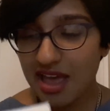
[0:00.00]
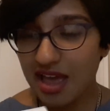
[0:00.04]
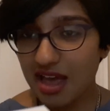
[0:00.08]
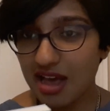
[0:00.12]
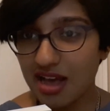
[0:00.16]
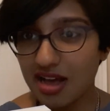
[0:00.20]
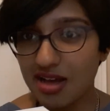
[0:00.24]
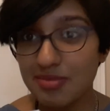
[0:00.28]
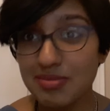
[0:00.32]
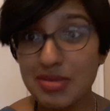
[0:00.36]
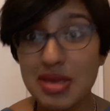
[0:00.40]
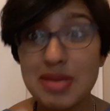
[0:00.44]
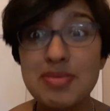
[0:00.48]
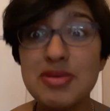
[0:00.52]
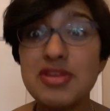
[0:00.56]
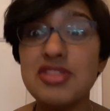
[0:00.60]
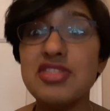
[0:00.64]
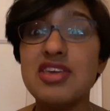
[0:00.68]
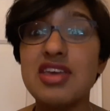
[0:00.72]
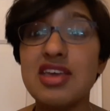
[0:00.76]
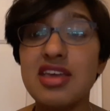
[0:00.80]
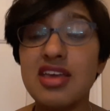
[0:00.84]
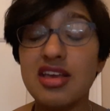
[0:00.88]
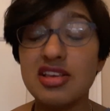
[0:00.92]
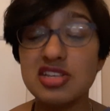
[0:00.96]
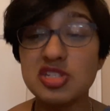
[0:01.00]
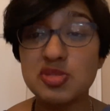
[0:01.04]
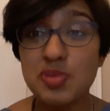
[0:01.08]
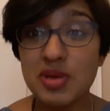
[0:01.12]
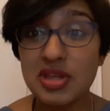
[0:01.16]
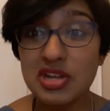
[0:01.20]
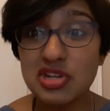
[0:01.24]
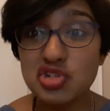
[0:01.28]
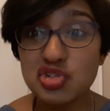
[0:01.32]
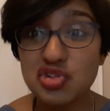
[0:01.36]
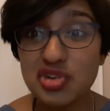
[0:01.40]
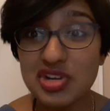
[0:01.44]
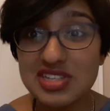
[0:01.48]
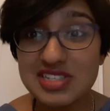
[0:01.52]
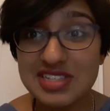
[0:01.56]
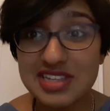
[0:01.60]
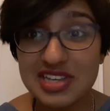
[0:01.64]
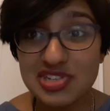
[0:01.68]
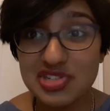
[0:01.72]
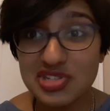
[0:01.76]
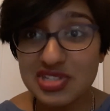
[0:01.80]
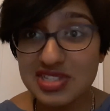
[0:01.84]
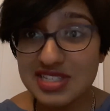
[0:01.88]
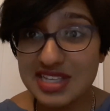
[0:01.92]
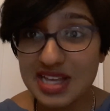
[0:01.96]
Maybe the Spanish
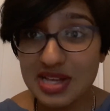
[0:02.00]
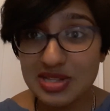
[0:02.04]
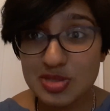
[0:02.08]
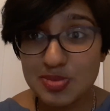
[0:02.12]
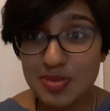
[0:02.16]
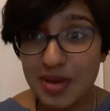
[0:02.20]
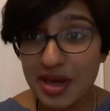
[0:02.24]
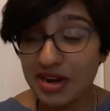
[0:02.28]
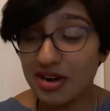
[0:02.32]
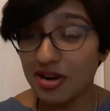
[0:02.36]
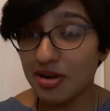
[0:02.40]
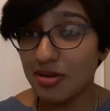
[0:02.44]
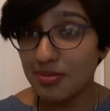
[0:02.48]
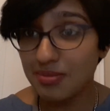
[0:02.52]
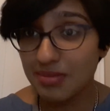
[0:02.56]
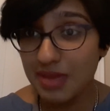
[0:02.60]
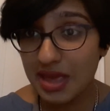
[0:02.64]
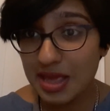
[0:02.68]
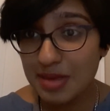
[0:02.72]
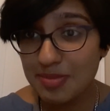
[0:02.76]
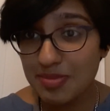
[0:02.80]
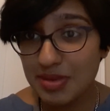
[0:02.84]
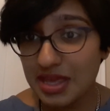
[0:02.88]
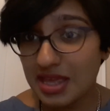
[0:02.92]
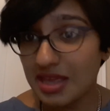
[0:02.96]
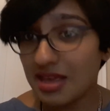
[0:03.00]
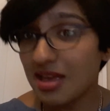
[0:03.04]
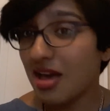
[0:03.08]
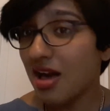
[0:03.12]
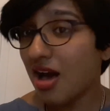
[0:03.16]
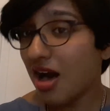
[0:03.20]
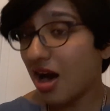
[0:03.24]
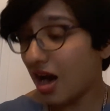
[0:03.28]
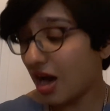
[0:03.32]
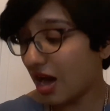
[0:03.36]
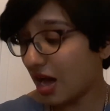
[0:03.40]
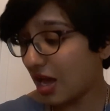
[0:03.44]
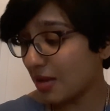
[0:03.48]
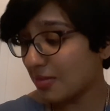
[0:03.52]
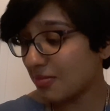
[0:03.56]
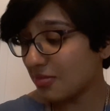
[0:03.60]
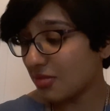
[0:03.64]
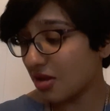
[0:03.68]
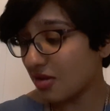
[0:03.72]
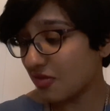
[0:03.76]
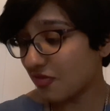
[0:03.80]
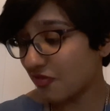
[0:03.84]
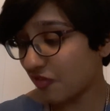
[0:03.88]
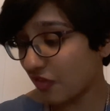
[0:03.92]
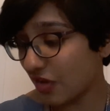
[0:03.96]
translation sounds better. Maybe. I'm
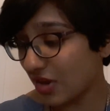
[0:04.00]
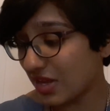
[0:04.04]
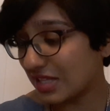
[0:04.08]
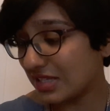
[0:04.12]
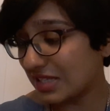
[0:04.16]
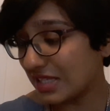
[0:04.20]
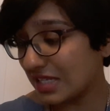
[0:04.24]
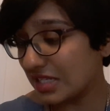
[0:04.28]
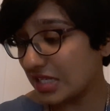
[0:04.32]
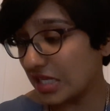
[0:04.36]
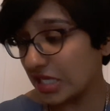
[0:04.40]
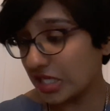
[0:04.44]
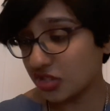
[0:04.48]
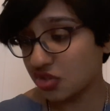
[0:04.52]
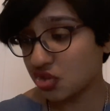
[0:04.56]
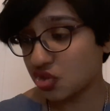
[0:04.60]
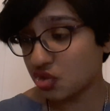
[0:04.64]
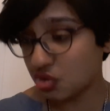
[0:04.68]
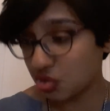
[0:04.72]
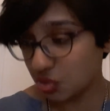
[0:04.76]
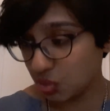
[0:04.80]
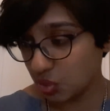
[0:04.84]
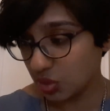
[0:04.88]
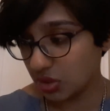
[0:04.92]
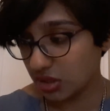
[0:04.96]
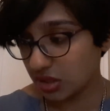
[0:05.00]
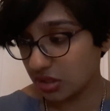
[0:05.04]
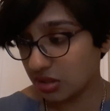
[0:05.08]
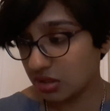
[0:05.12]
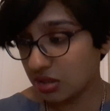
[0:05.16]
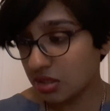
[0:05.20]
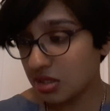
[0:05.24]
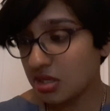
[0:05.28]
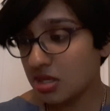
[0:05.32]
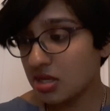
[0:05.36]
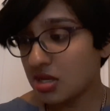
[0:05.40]
frankly not sure.